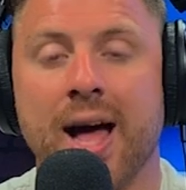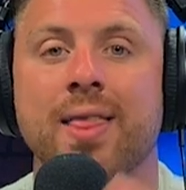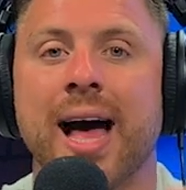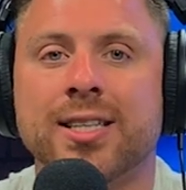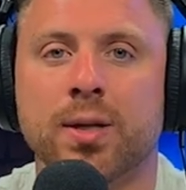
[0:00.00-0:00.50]

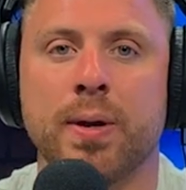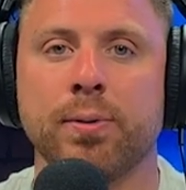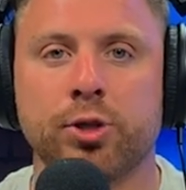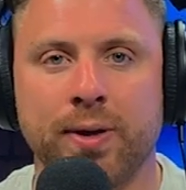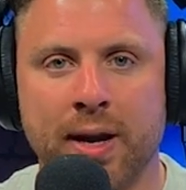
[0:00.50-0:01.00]
That's the people
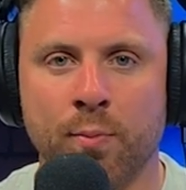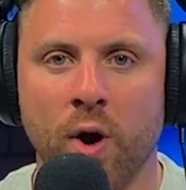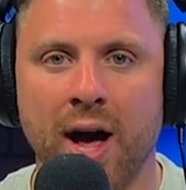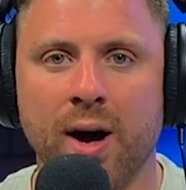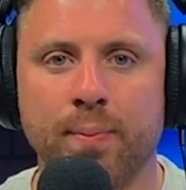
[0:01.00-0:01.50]
who should be getting more
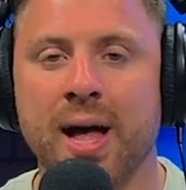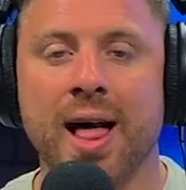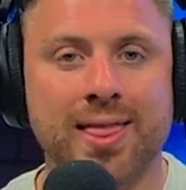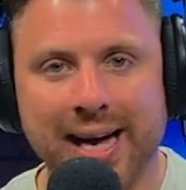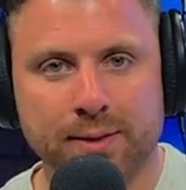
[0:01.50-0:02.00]
help.
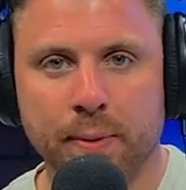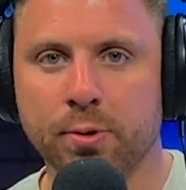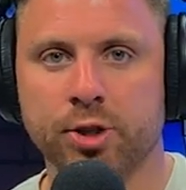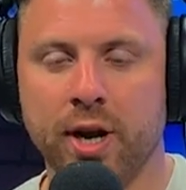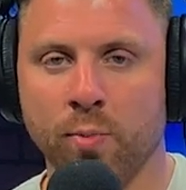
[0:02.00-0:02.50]
That's the people
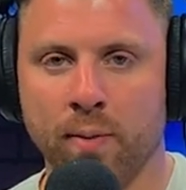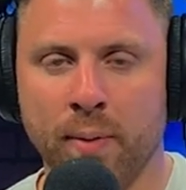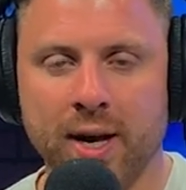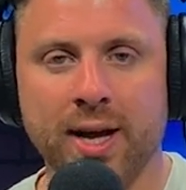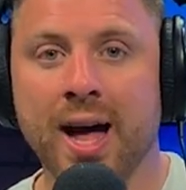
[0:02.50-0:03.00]
who should get more
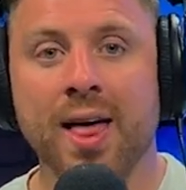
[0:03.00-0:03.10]
money.